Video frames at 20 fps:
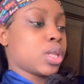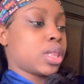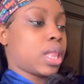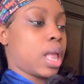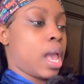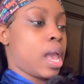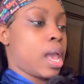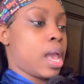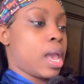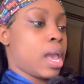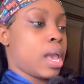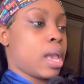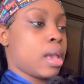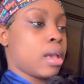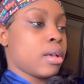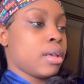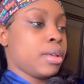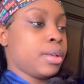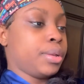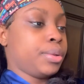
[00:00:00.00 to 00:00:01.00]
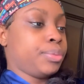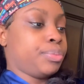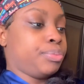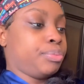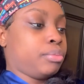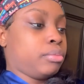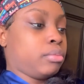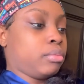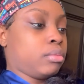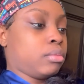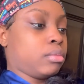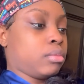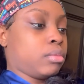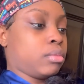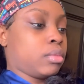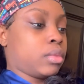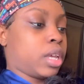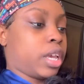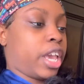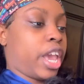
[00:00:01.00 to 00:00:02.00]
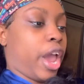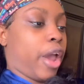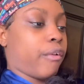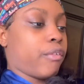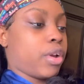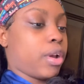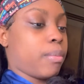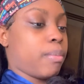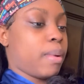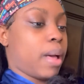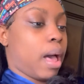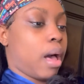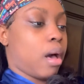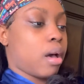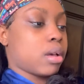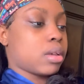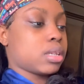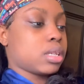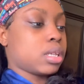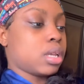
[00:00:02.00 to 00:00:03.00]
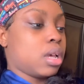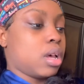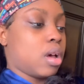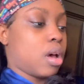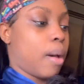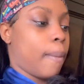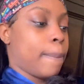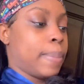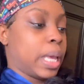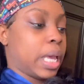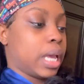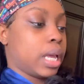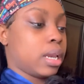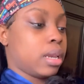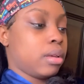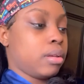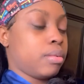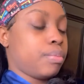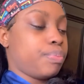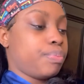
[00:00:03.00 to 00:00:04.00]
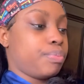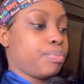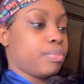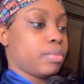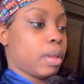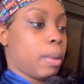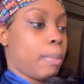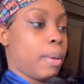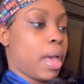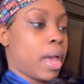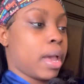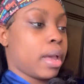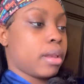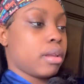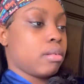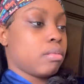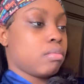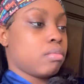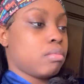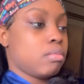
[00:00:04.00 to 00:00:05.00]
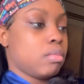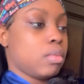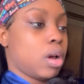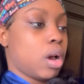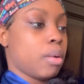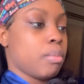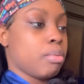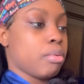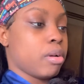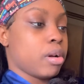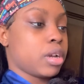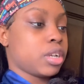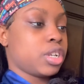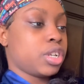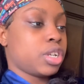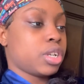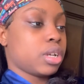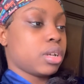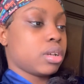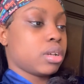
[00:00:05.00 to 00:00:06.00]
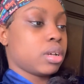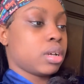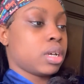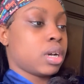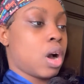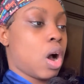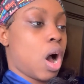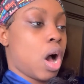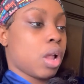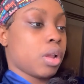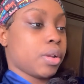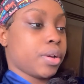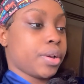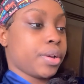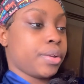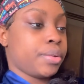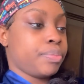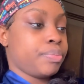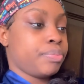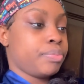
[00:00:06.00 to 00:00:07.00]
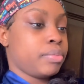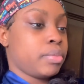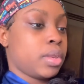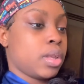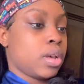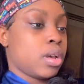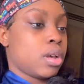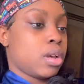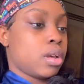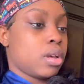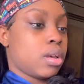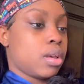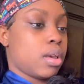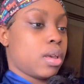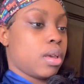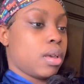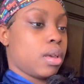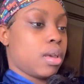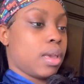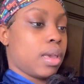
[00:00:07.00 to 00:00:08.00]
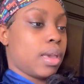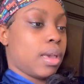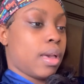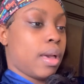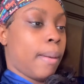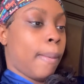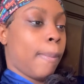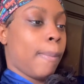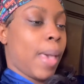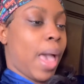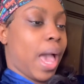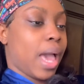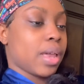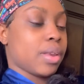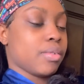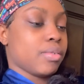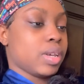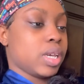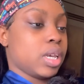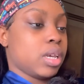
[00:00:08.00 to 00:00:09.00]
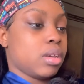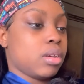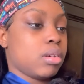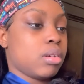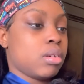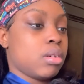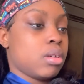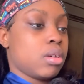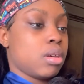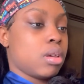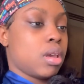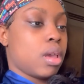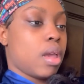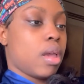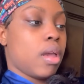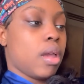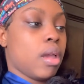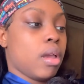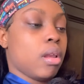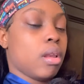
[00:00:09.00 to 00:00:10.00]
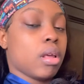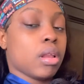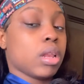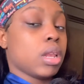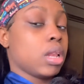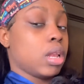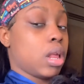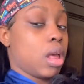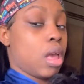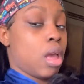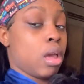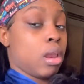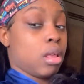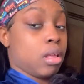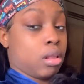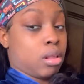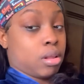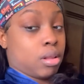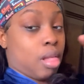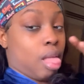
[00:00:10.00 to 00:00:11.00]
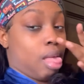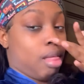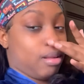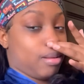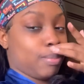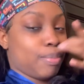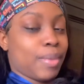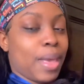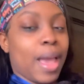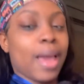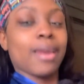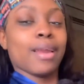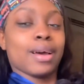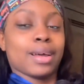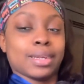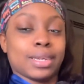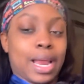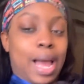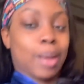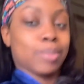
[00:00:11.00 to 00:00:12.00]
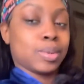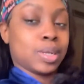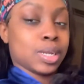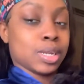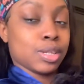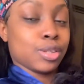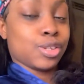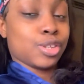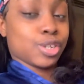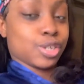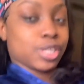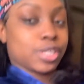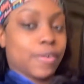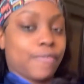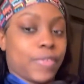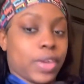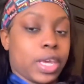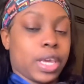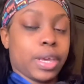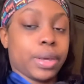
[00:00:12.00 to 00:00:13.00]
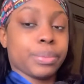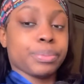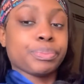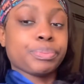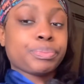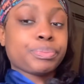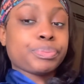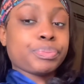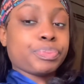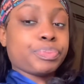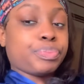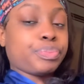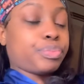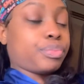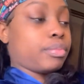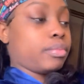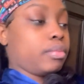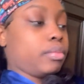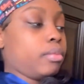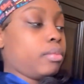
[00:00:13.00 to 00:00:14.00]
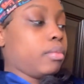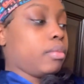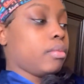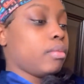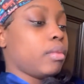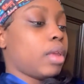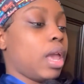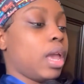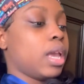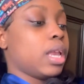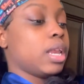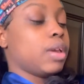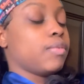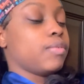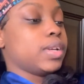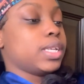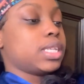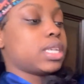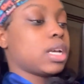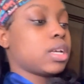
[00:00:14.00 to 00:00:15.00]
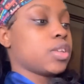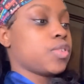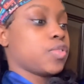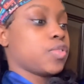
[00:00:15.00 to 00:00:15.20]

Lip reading: a carrier box, a bed, the pet, a brush, a collar, a battery, and an adoption certificate. And it retails for